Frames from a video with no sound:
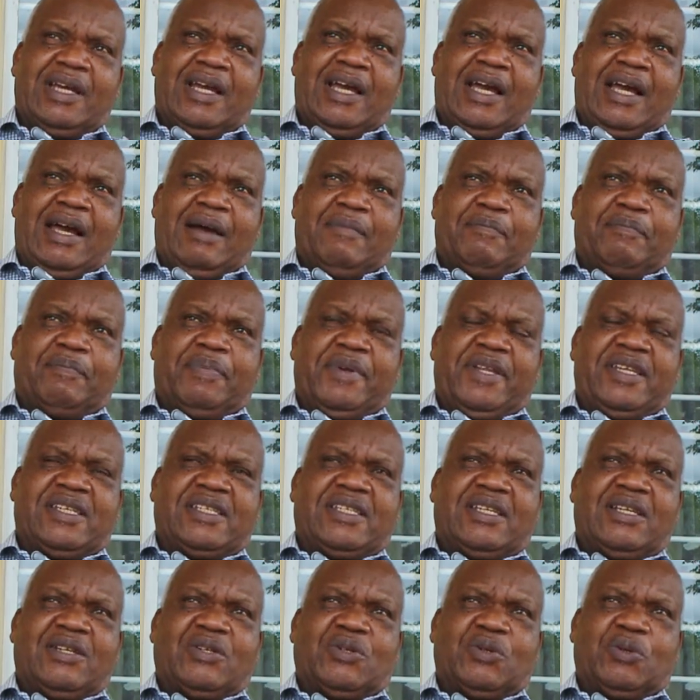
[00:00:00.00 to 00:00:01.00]
I'm
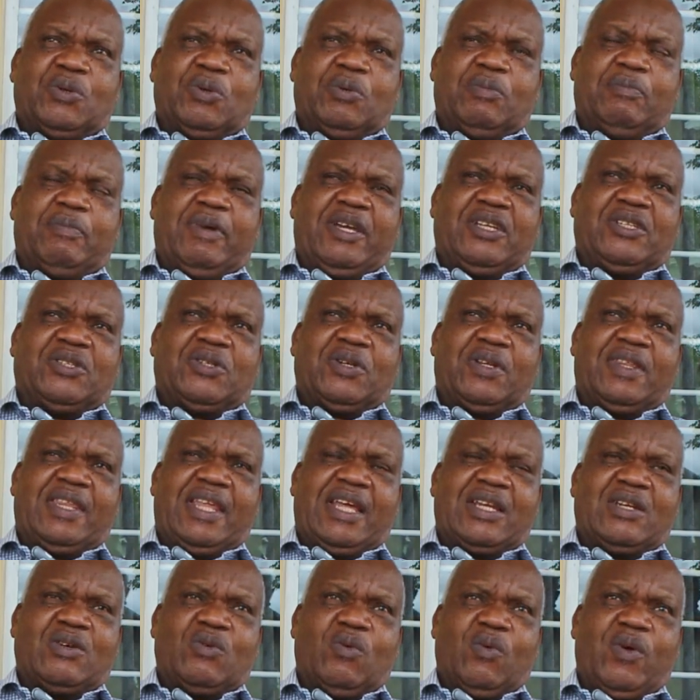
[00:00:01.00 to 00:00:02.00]
pleased to mention
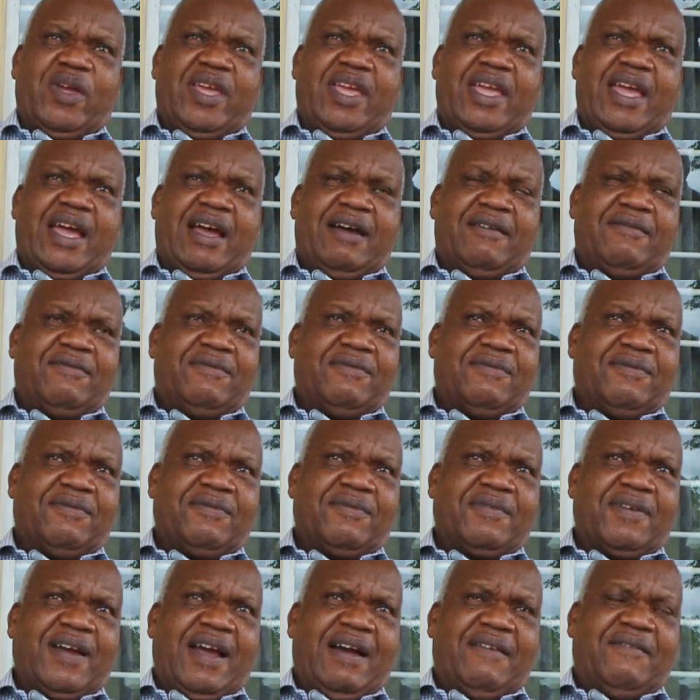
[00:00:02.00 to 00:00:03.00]
that we have
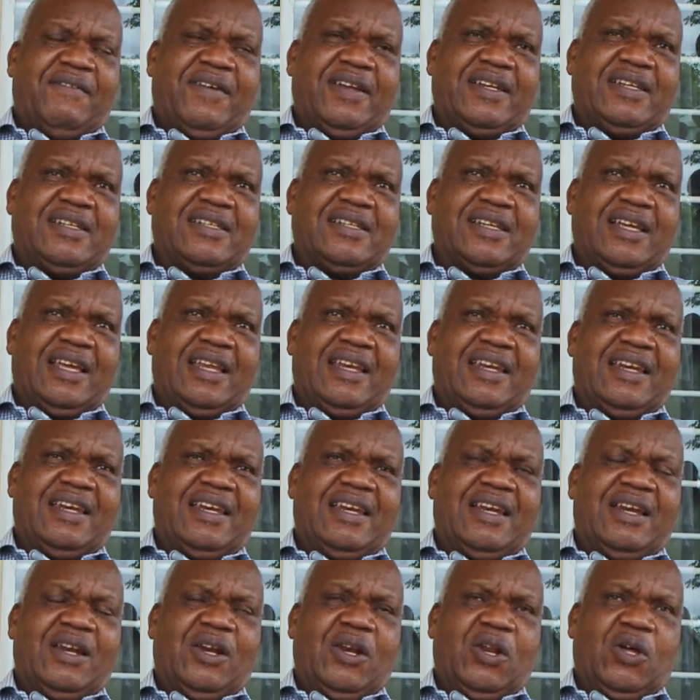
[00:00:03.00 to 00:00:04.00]
covered a
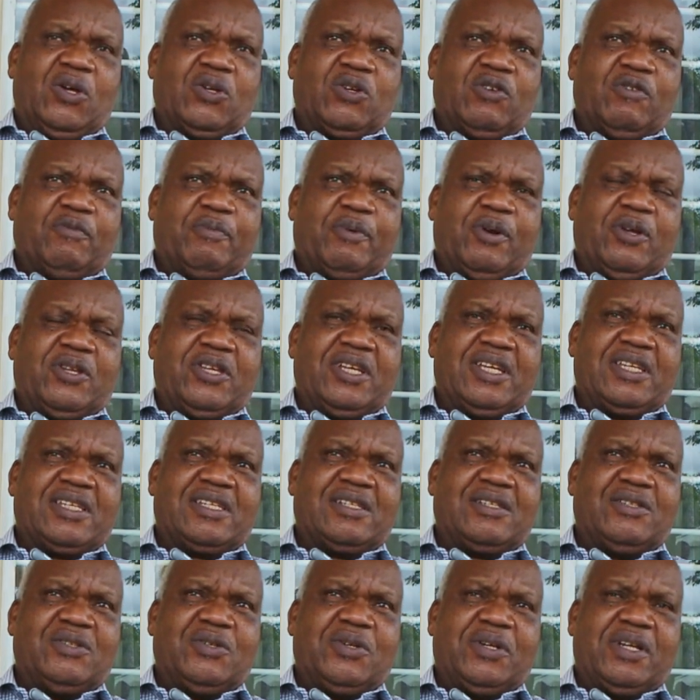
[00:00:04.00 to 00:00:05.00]
lot of
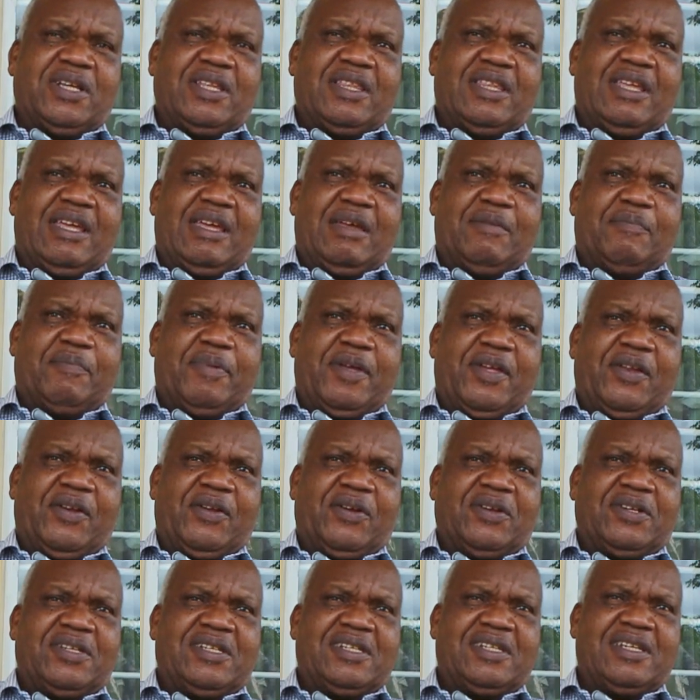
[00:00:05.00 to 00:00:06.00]
projects during the
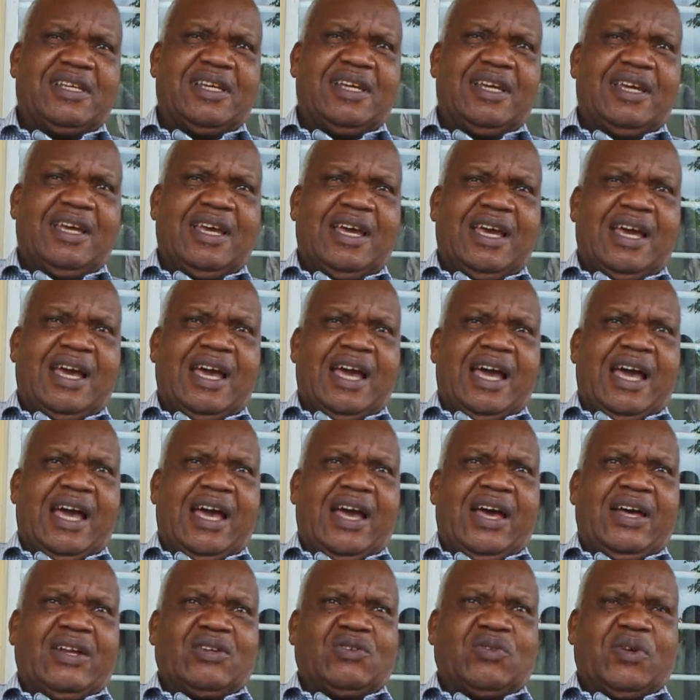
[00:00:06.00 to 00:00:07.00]
period
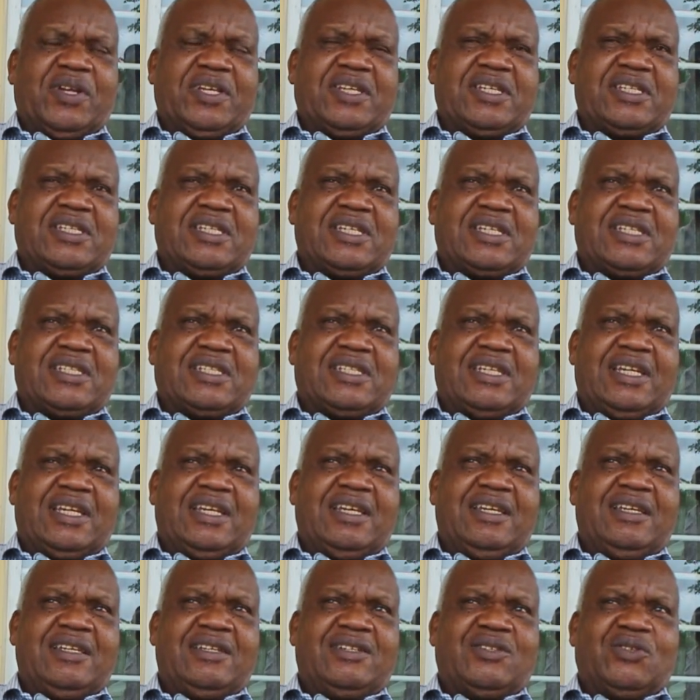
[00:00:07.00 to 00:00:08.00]

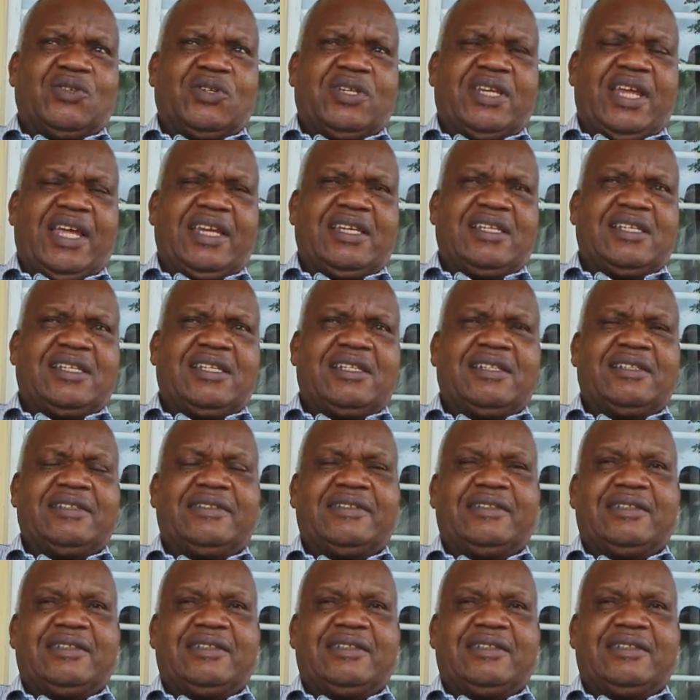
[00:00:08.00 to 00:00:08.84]
2016 to date.